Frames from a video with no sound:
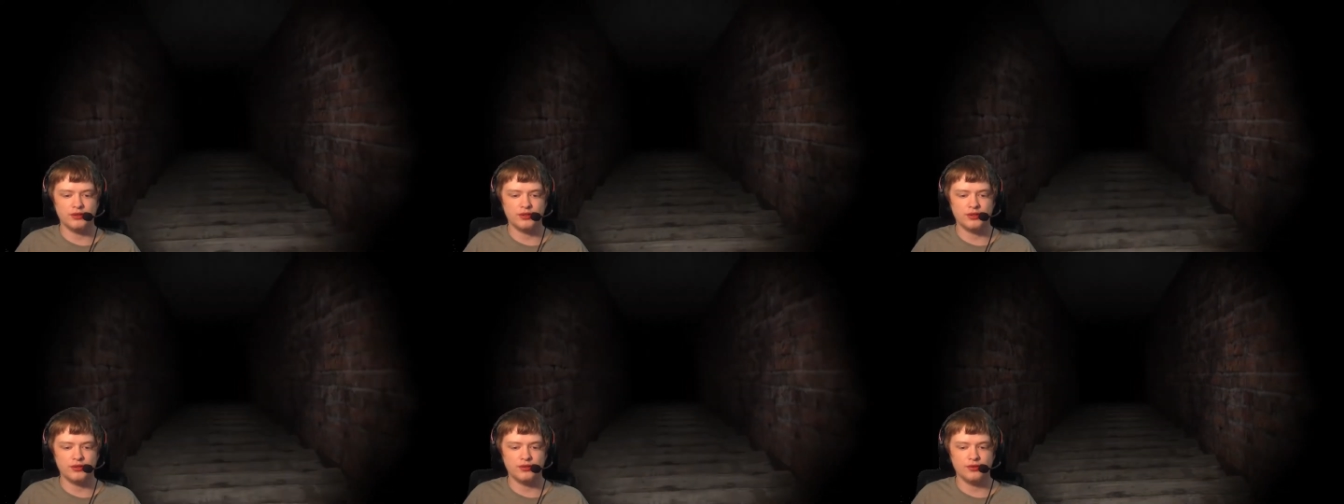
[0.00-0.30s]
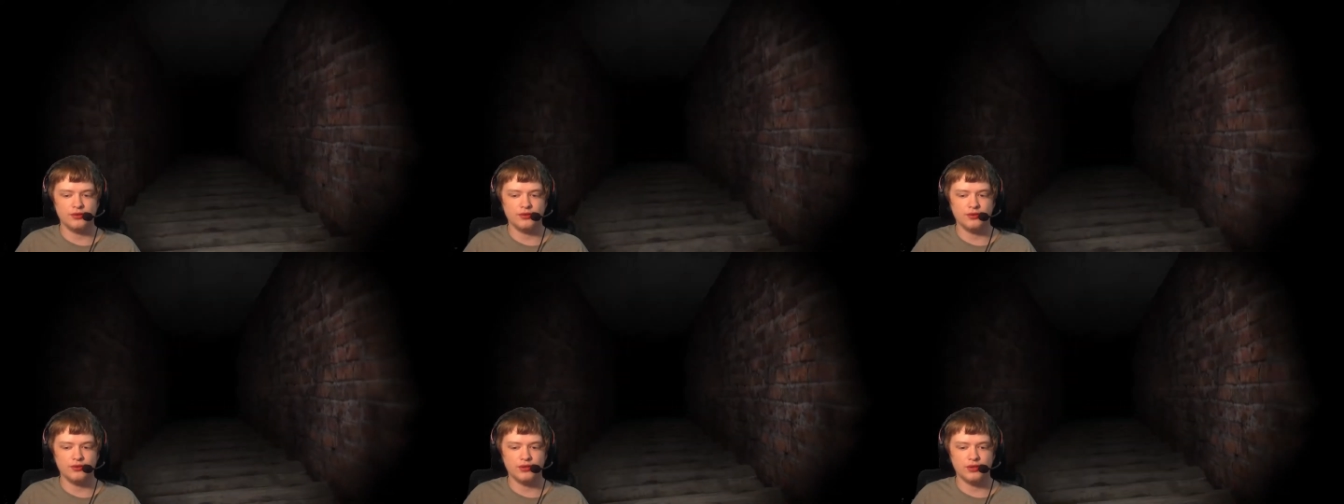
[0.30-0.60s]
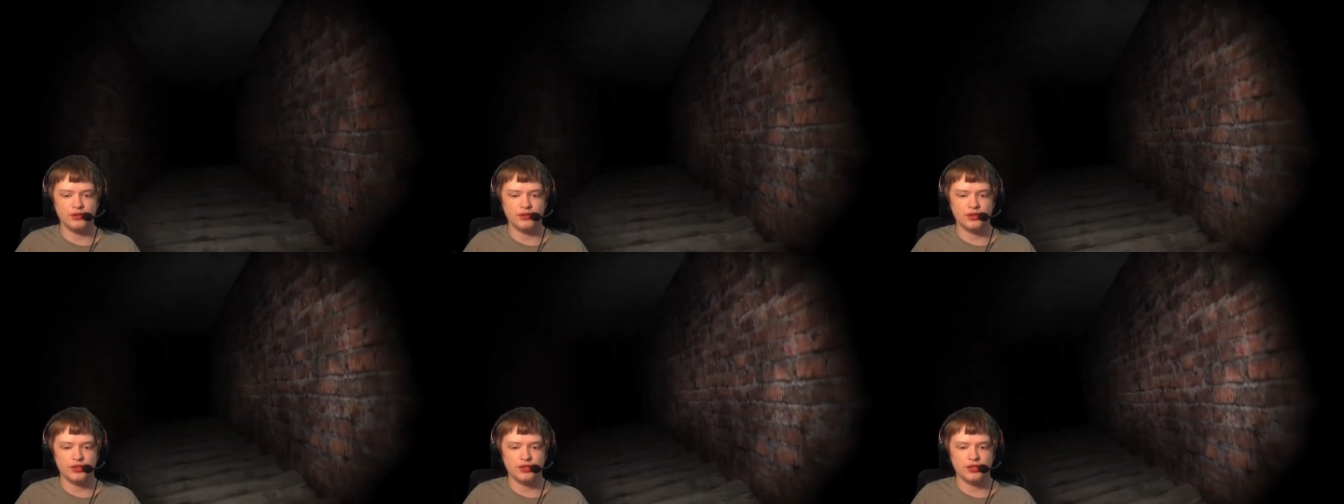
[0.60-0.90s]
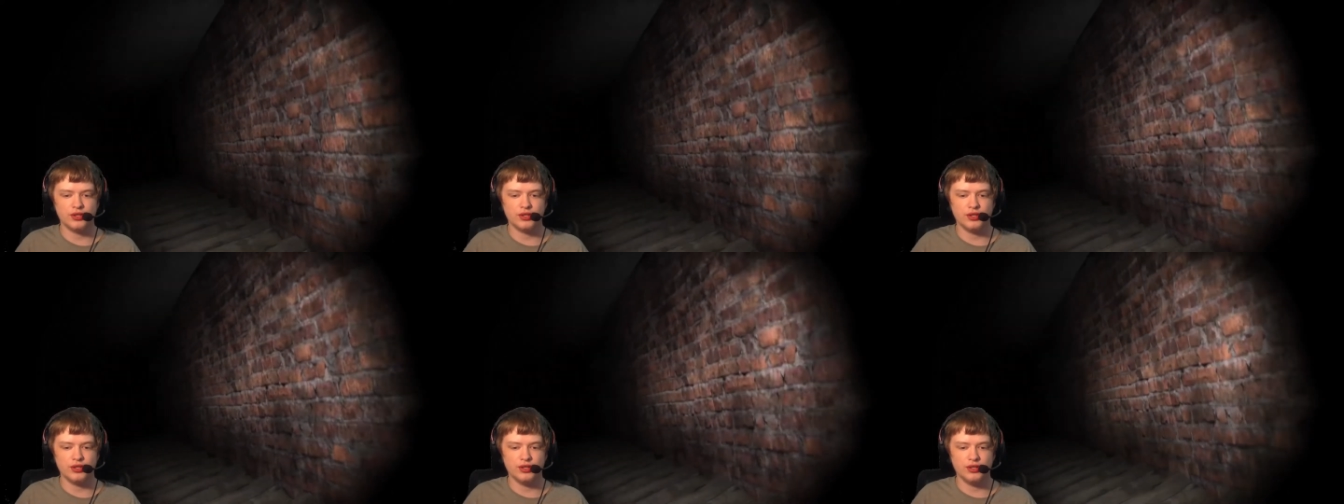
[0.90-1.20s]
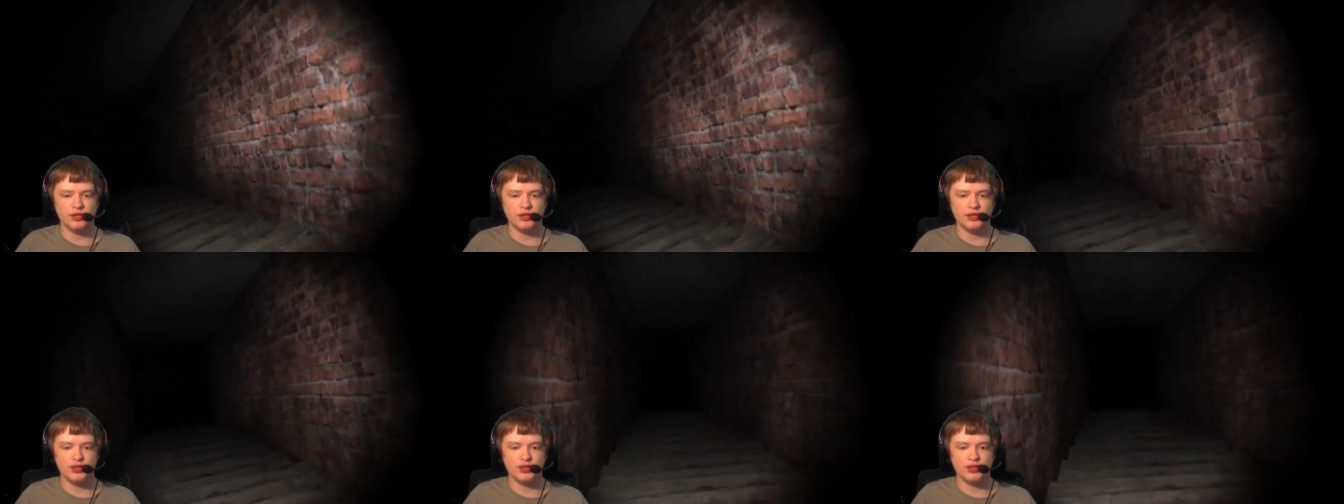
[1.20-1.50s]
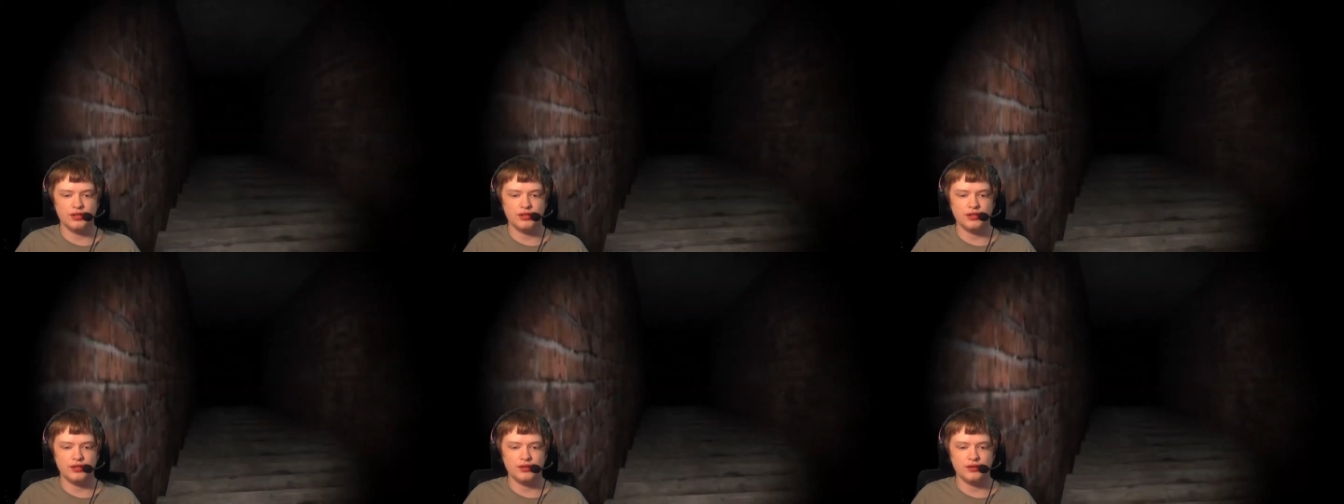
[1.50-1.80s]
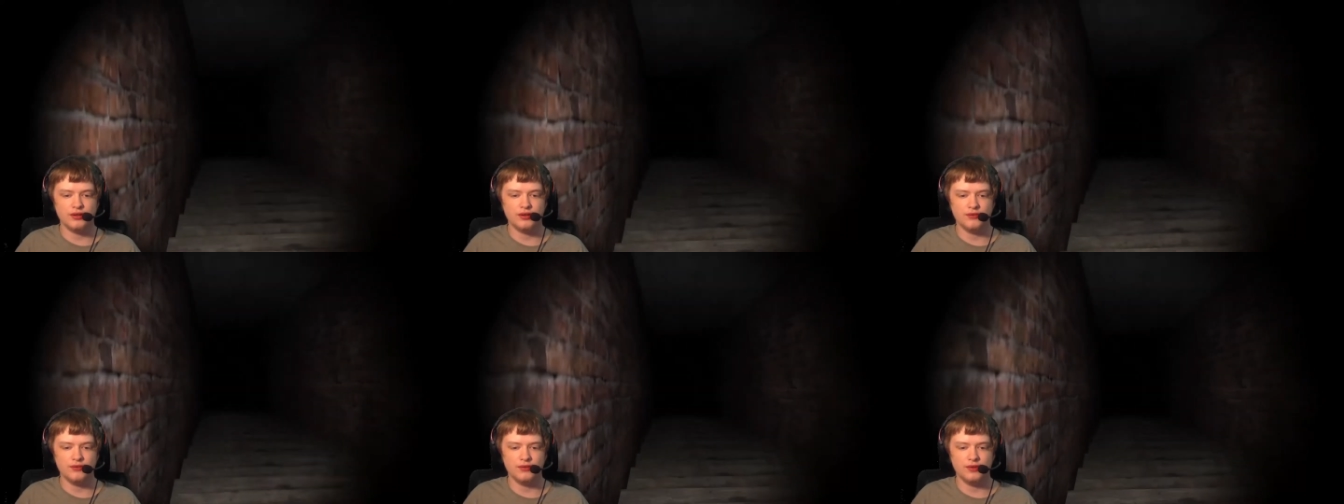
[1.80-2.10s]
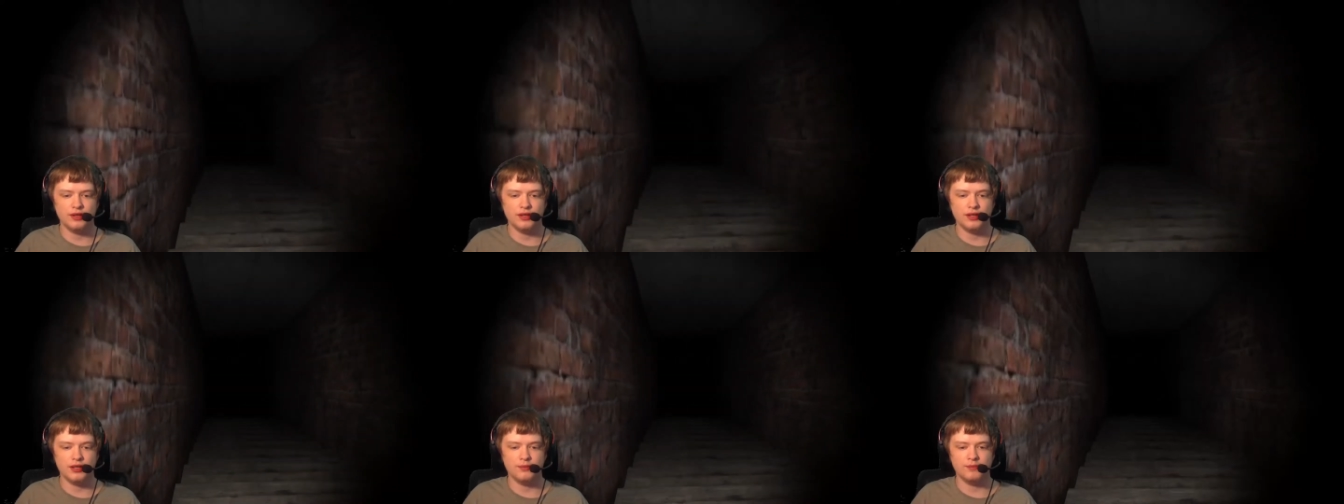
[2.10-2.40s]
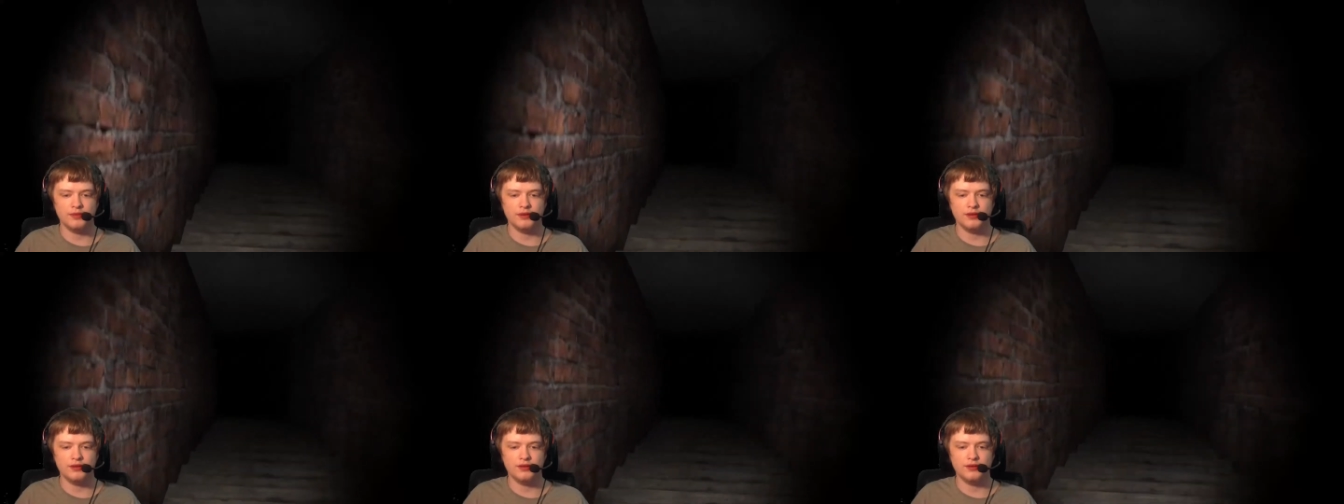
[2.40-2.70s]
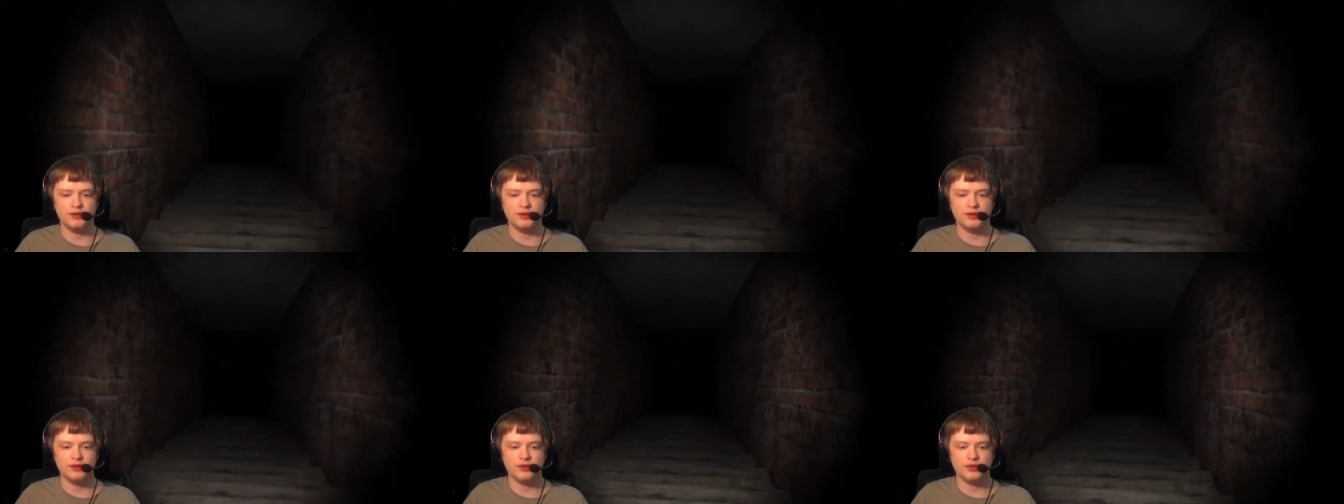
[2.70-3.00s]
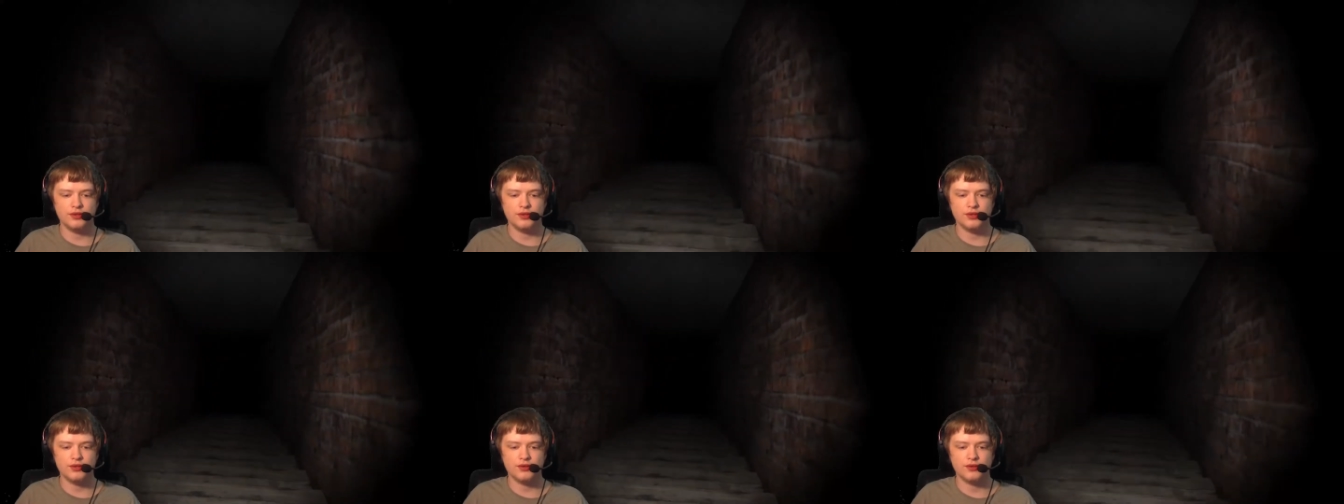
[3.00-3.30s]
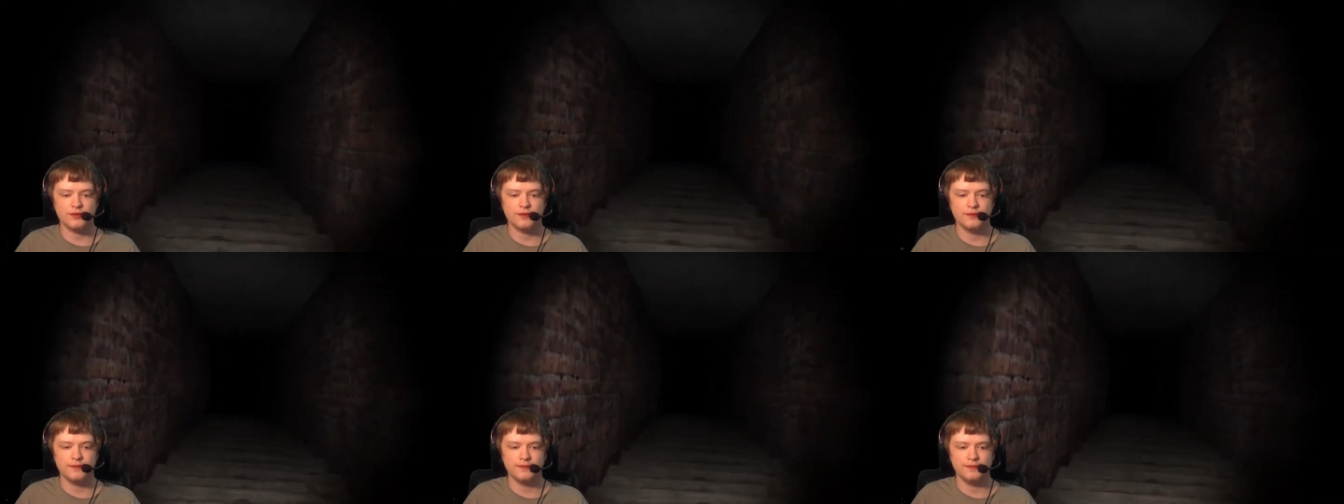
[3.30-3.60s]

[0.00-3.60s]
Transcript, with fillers: So let's see what happens.